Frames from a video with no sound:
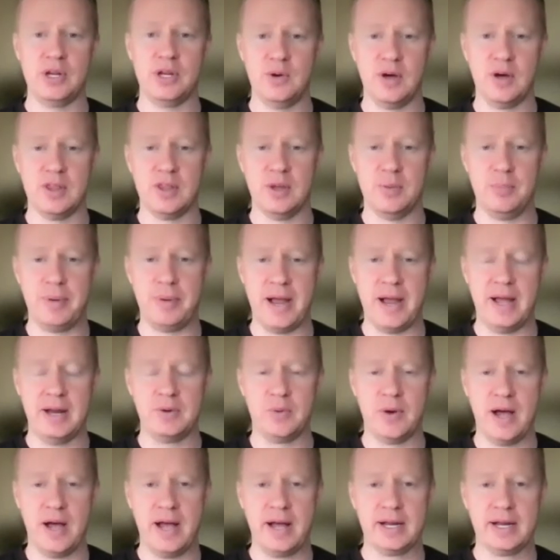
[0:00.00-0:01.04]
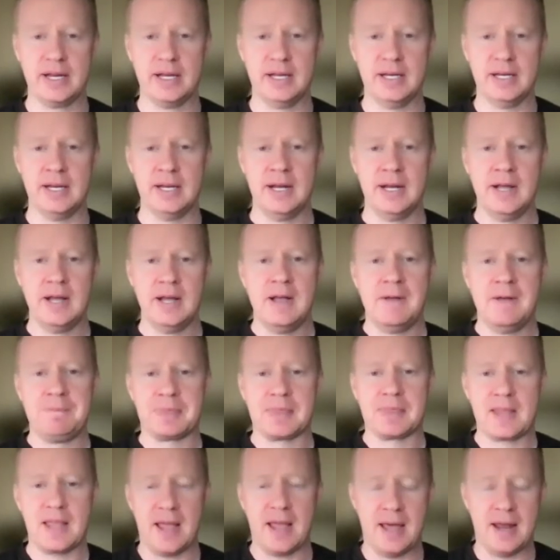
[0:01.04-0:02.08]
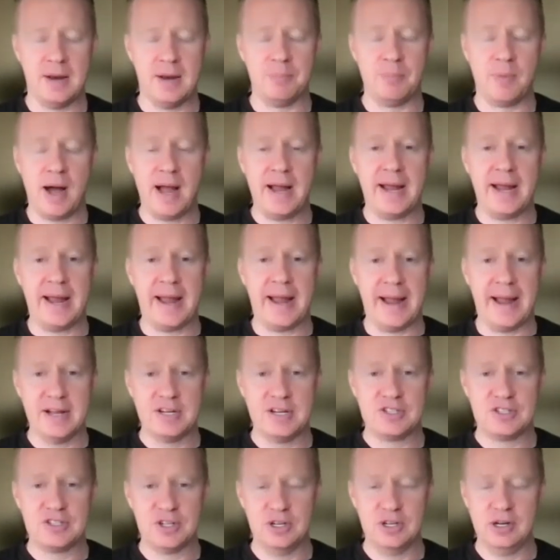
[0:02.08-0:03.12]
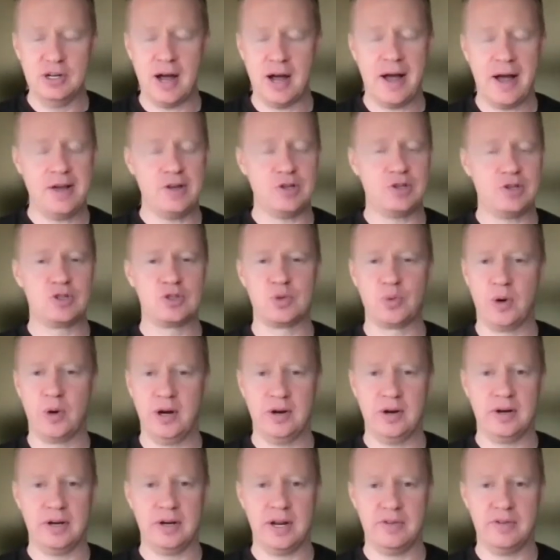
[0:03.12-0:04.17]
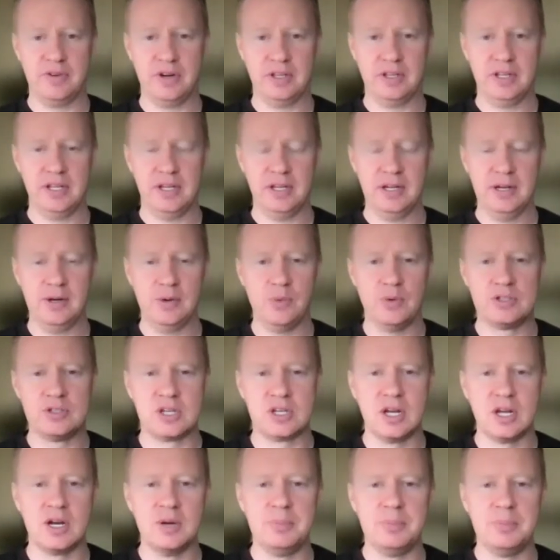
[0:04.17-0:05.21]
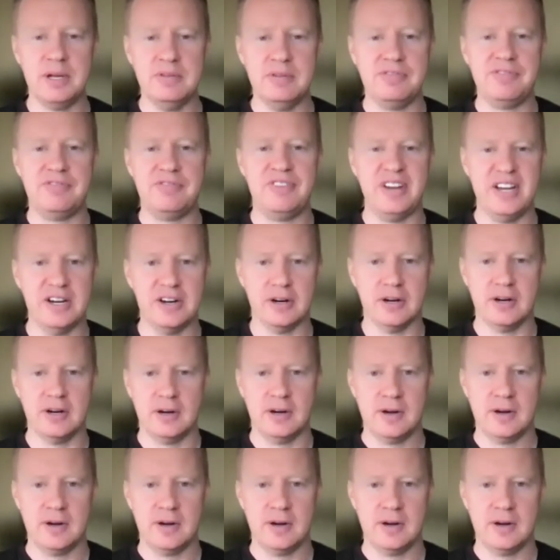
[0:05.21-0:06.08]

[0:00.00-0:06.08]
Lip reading: you on the bandwagon? And my answer, I swear on everything, was going to be fear.